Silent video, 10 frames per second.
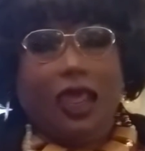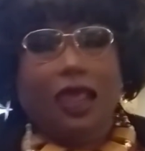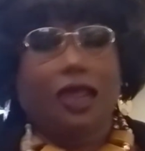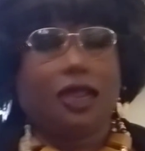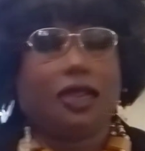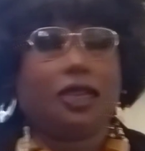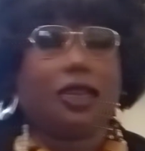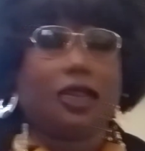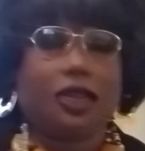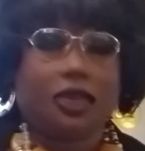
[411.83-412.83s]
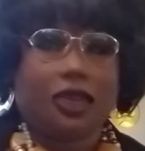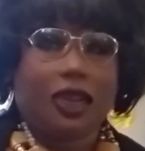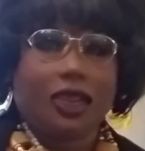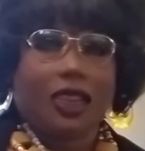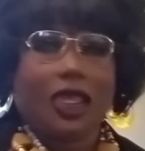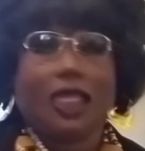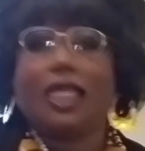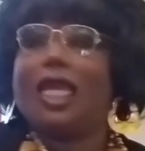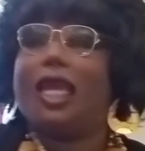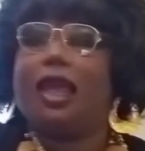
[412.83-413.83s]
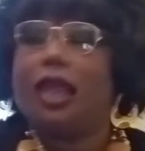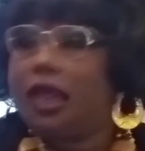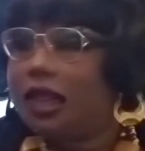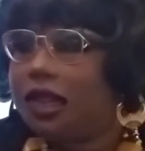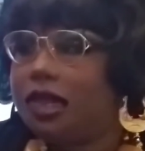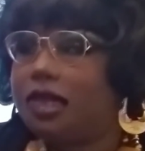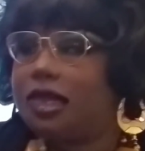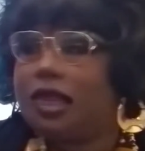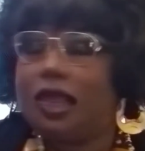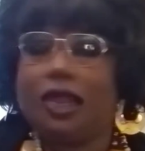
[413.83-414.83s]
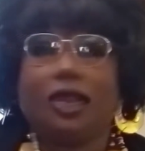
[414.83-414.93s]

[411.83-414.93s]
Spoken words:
And the second thing is,